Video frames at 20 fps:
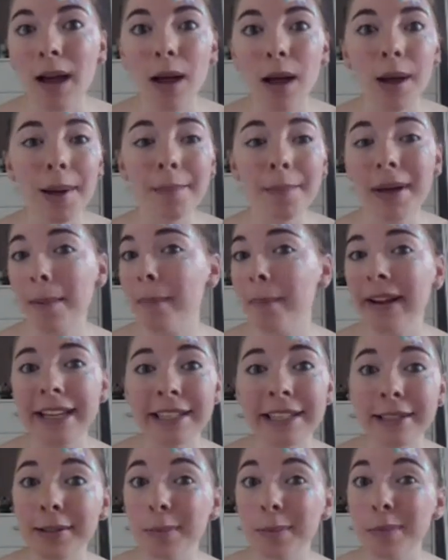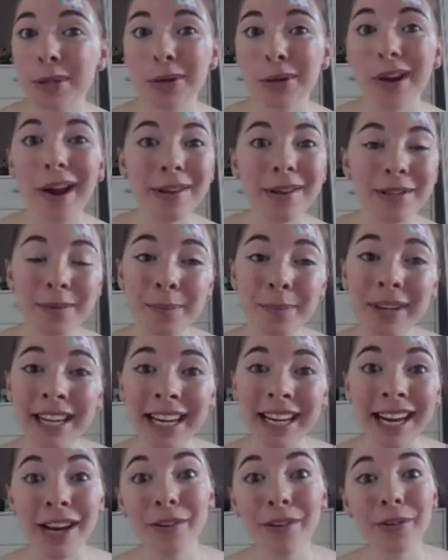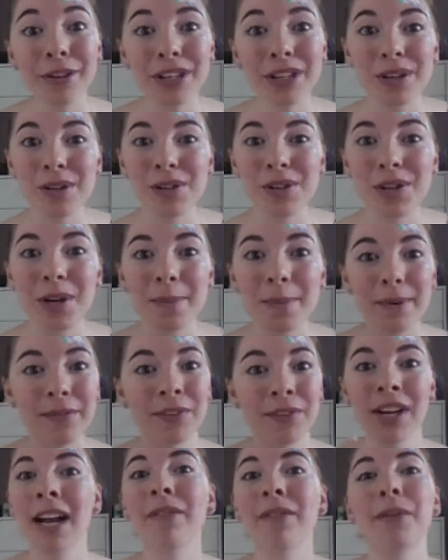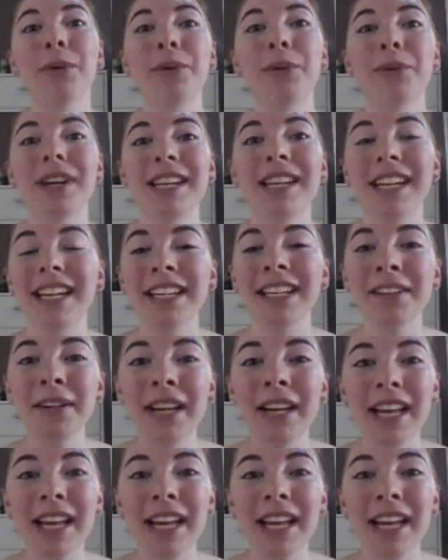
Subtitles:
and please subscribe to me here on YouTube if you haven't already.